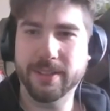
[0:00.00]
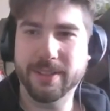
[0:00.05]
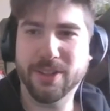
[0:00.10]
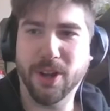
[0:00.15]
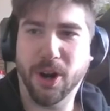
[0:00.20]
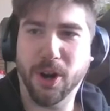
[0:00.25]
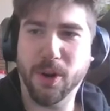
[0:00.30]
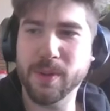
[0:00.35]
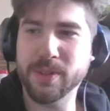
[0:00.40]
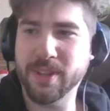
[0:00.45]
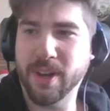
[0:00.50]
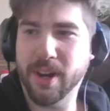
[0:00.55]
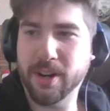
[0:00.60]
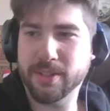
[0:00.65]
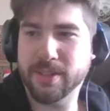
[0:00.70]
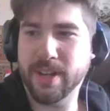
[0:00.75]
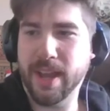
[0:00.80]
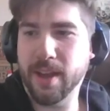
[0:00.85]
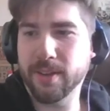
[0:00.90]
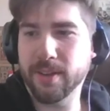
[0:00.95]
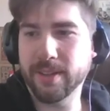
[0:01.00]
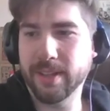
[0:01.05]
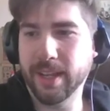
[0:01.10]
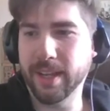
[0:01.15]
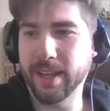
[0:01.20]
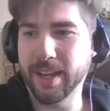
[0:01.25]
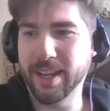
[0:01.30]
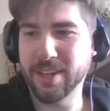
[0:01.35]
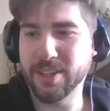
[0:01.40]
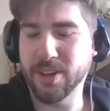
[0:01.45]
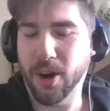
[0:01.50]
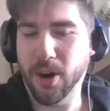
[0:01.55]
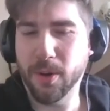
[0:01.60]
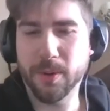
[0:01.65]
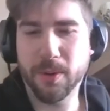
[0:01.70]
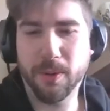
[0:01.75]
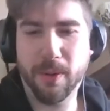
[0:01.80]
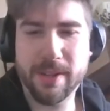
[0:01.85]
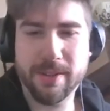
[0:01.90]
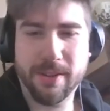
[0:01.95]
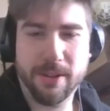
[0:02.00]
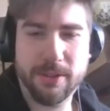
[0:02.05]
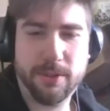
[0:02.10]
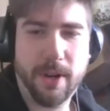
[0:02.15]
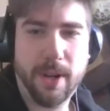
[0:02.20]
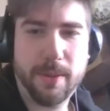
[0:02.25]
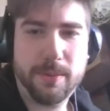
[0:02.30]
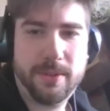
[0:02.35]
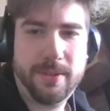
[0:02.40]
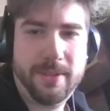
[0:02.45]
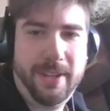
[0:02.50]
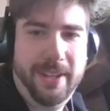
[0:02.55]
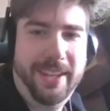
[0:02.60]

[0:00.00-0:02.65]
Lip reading: Darwin's ours now, and Darwin writes our scripts?